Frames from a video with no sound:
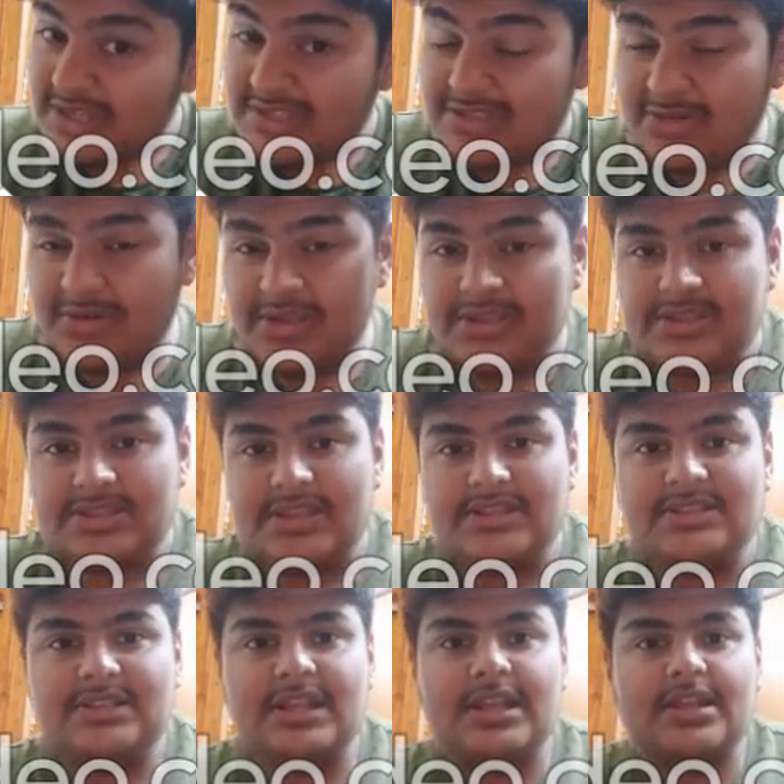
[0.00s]
So
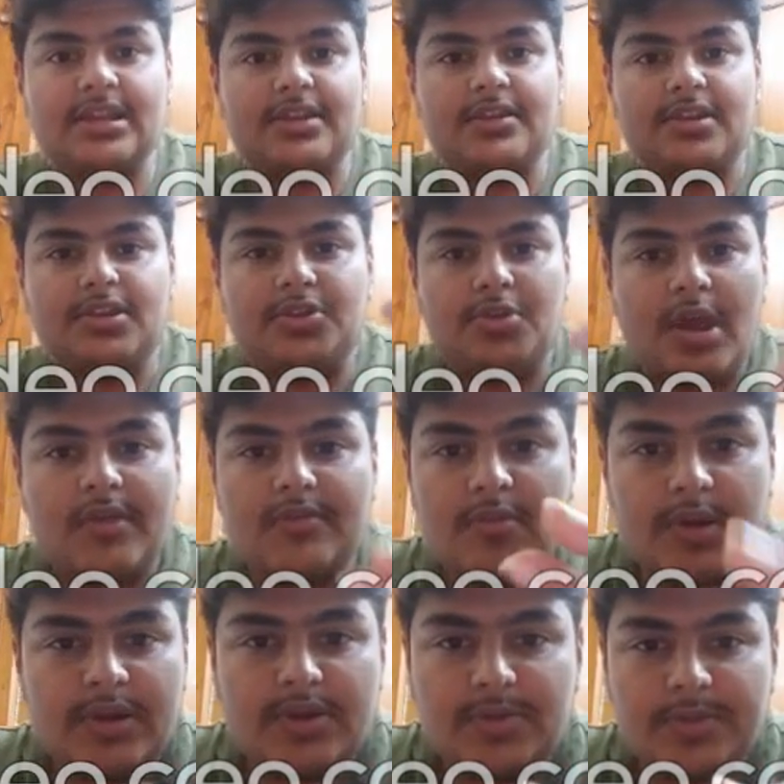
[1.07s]
it's like you have a
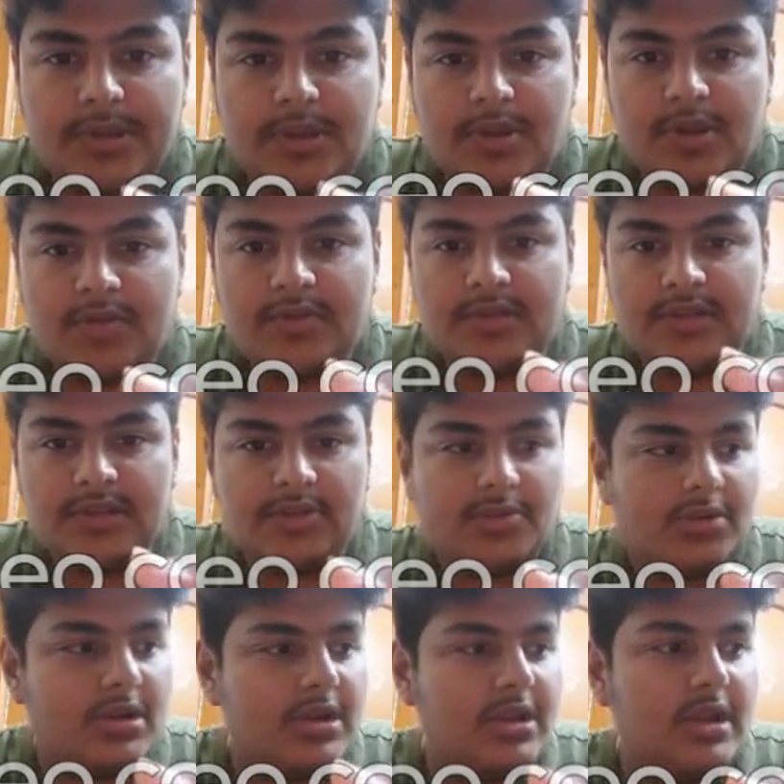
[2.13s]
1 rupee coin with
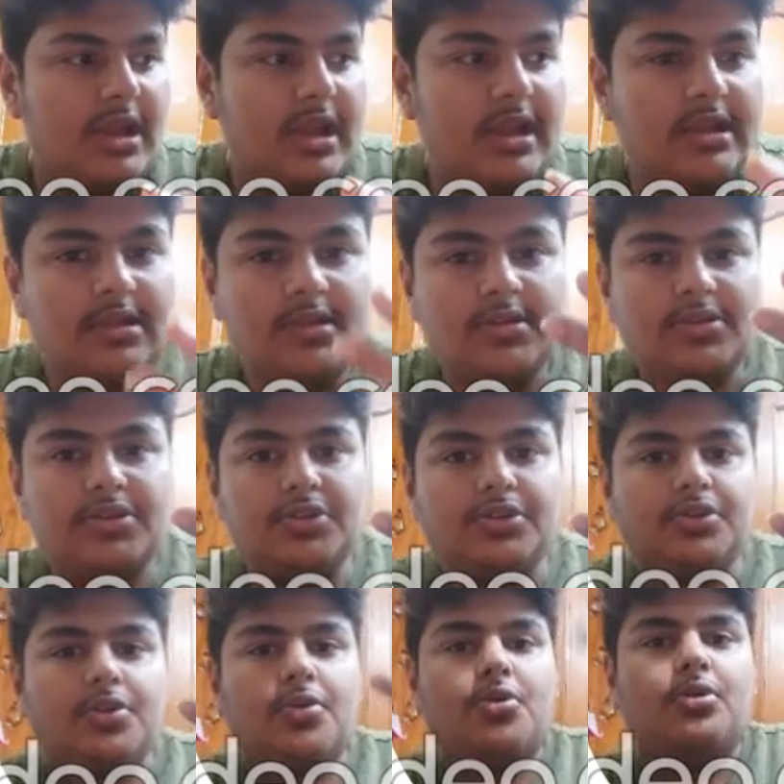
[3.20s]
you and you're